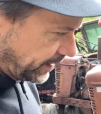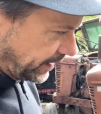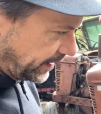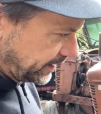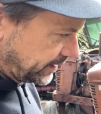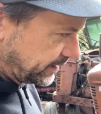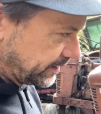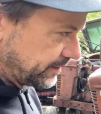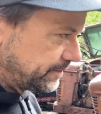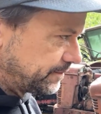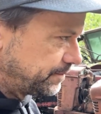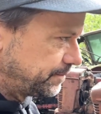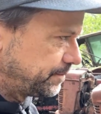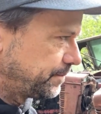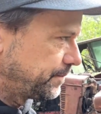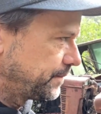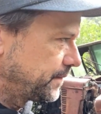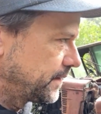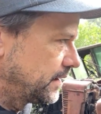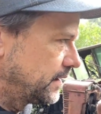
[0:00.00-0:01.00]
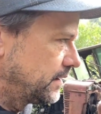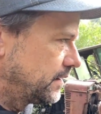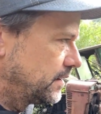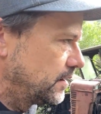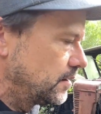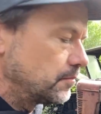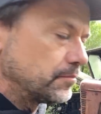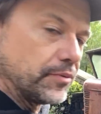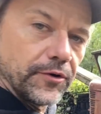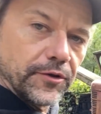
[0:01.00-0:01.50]
I can
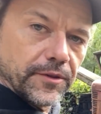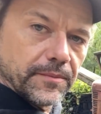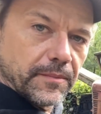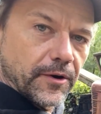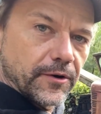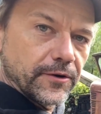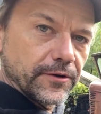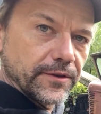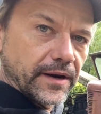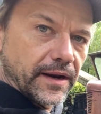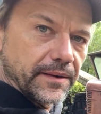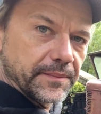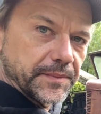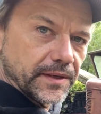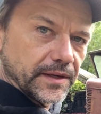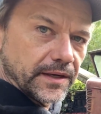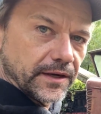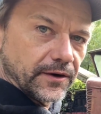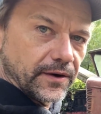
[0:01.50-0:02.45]
pull the motor, then I'm gonna go